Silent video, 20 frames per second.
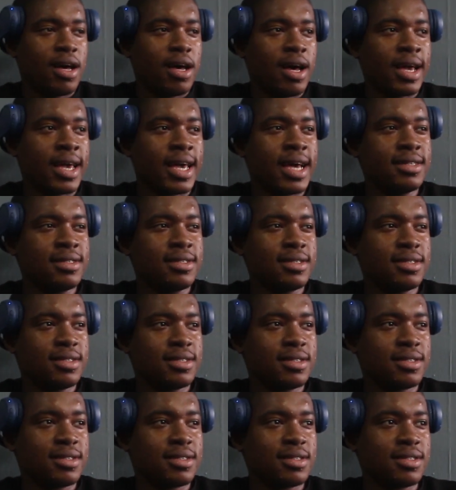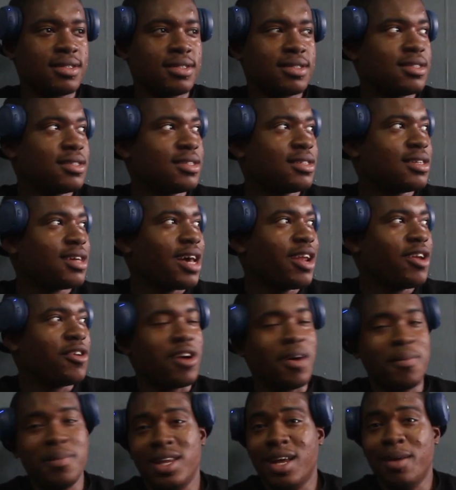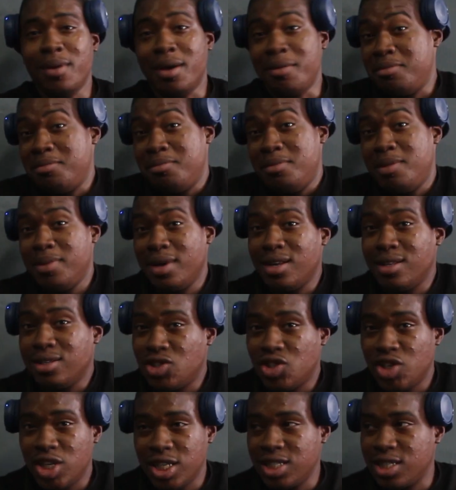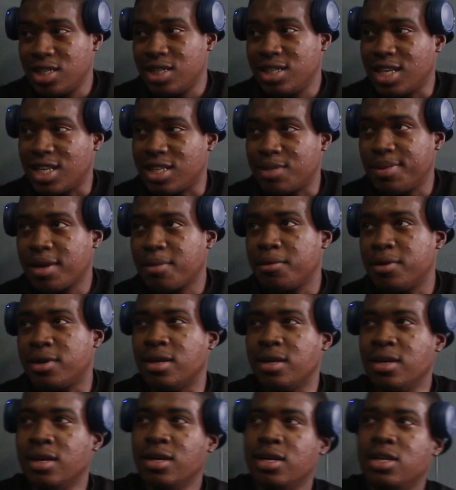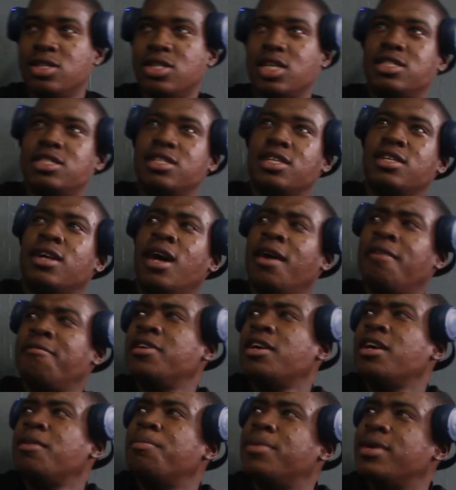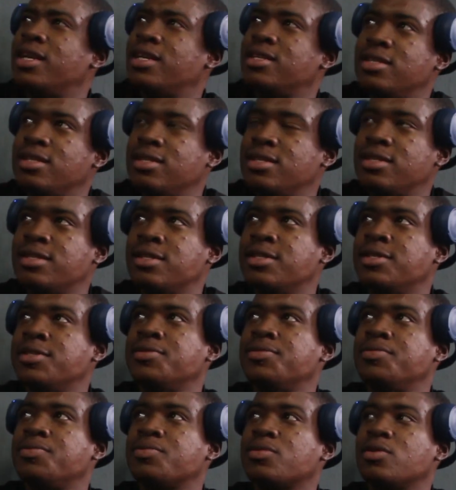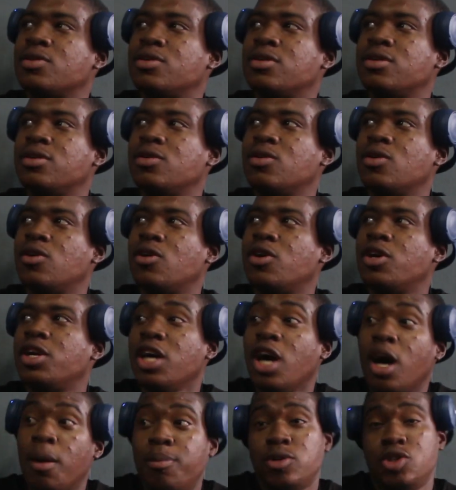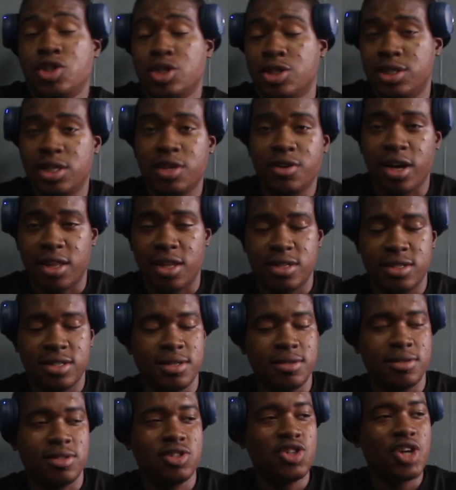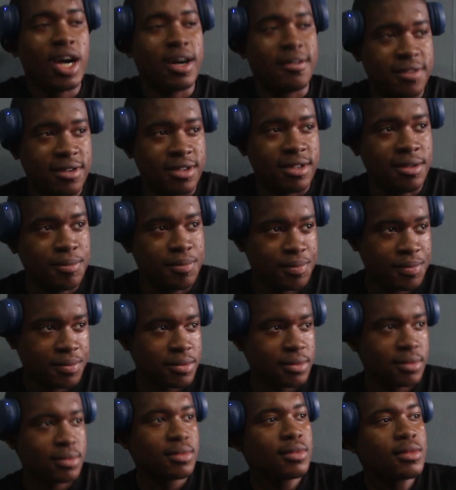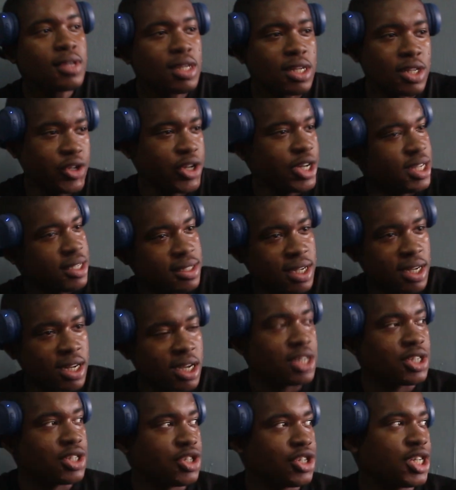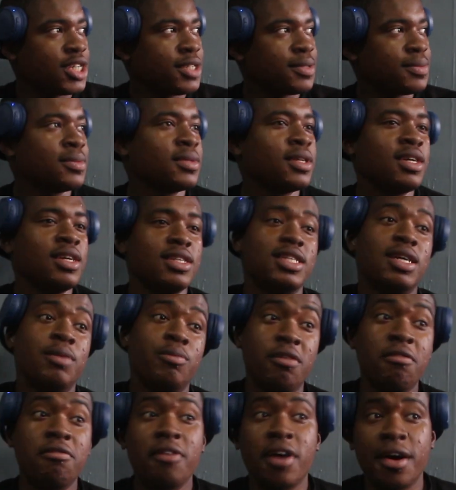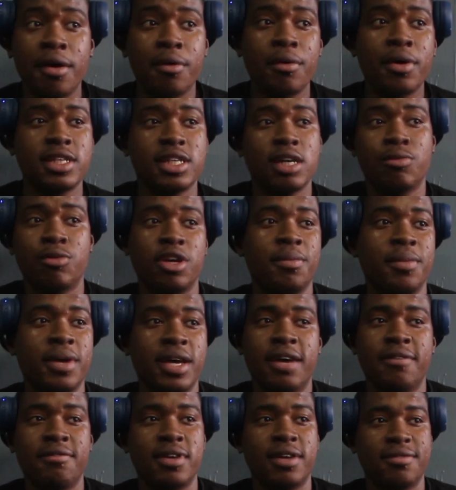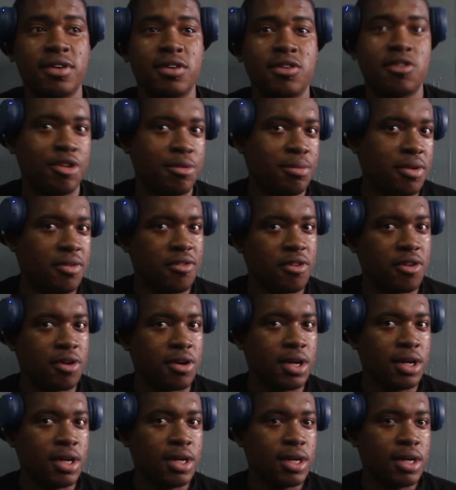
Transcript: I guess, I don't know, maybe a little strange in this aspect, but just to have the ability to, or the opportunity rather, to travel to a distant country, somewhere far away, somewhere you may have never gone before,